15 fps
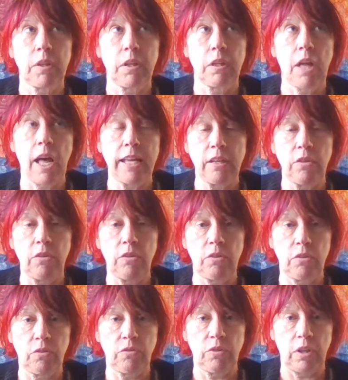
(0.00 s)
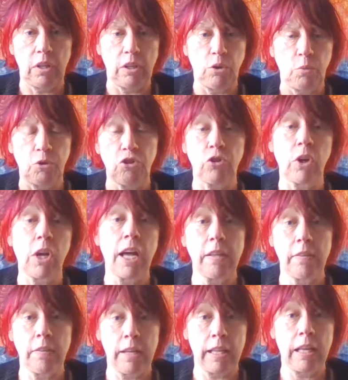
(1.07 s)
guidance, intuition or
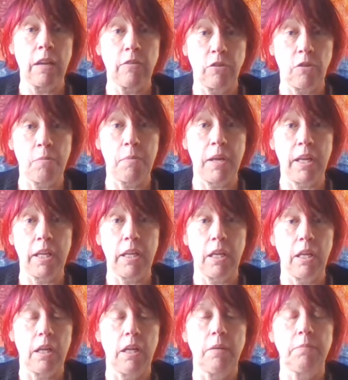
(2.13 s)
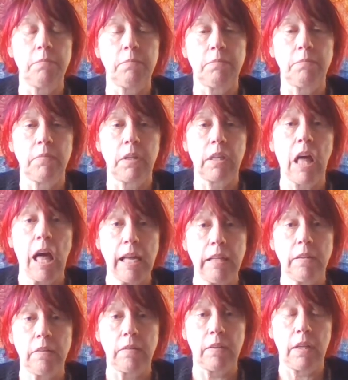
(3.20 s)
guidance that I get from my
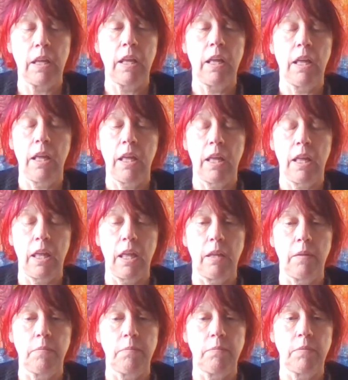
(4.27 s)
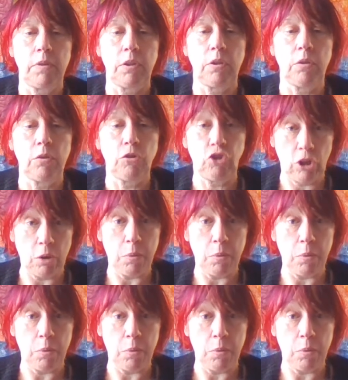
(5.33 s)
guides to share